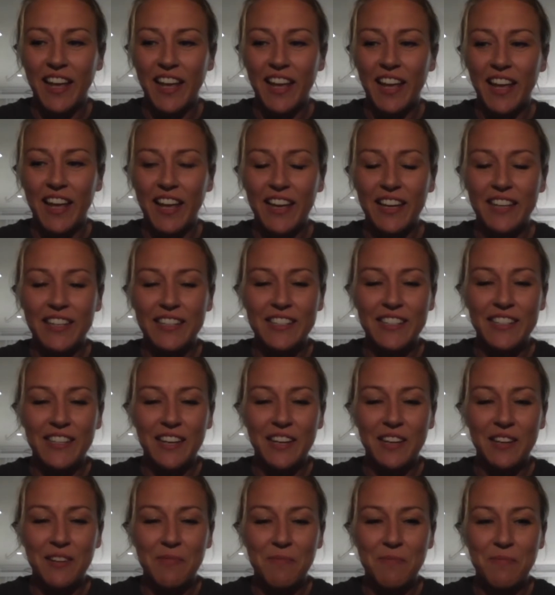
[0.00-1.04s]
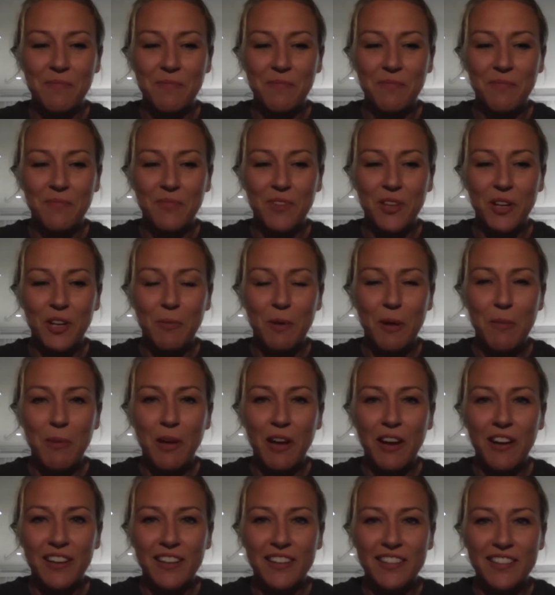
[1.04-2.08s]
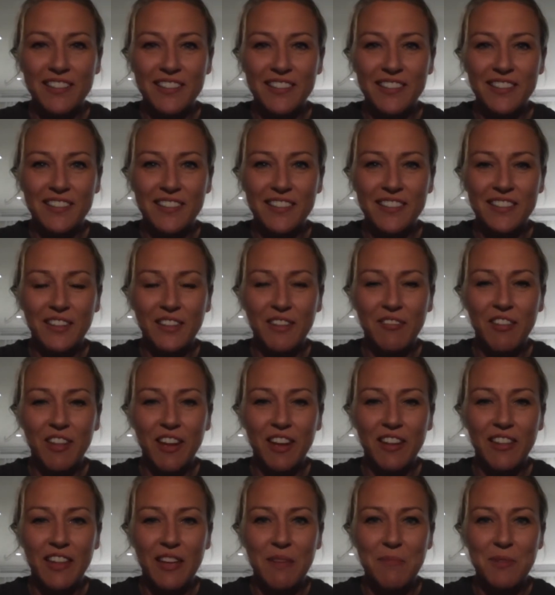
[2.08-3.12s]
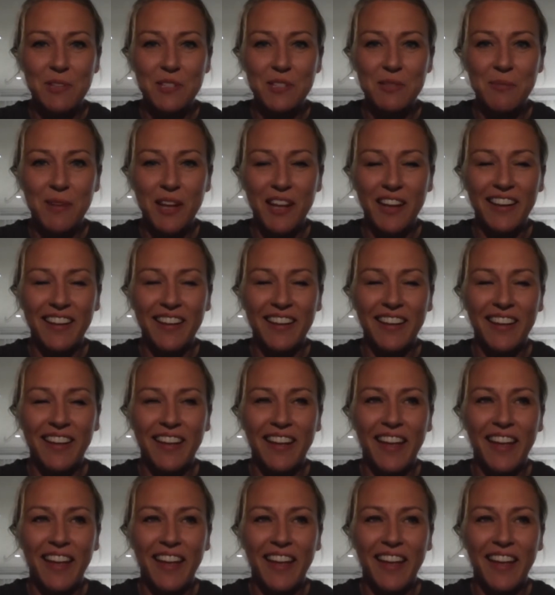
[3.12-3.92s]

And, my parents still live there. They miss me.